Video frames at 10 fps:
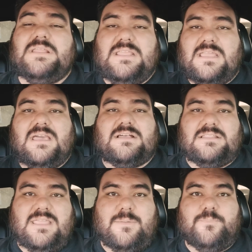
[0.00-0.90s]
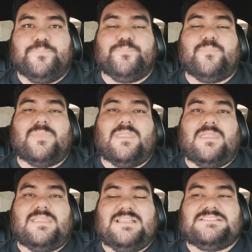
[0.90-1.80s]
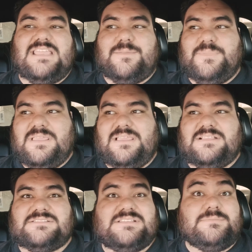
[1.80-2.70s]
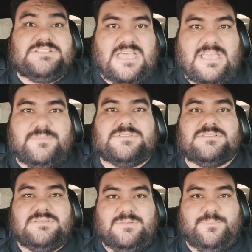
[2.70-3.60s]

minute a clip can take me sometimes